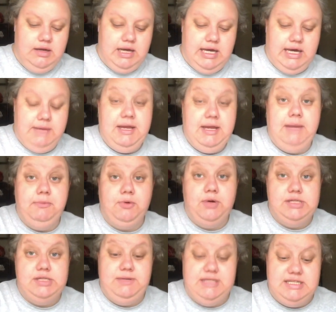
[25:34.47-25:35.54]
And I'm going
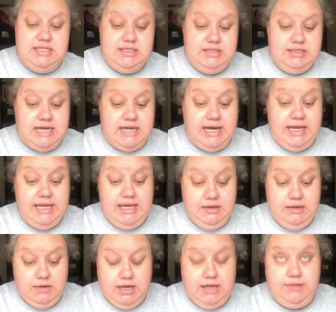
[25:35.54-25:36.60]
to be
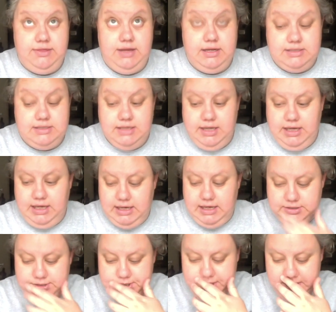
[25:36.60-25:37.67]
dyeing, I think today
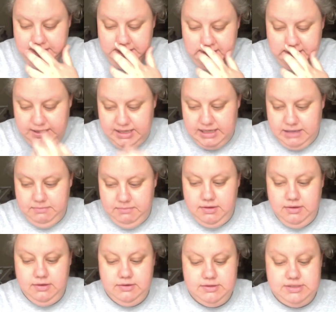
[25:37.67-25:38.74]
actually,
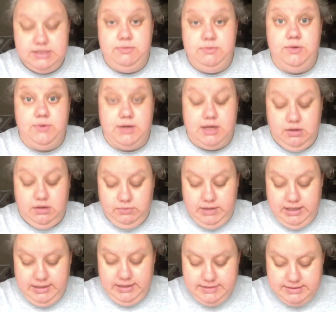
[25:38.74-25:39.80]
some new
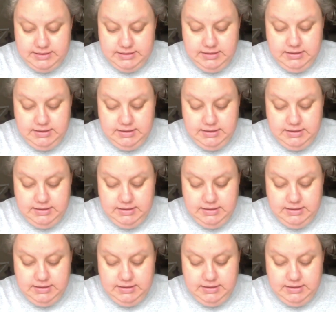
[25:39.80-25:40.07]
colorways.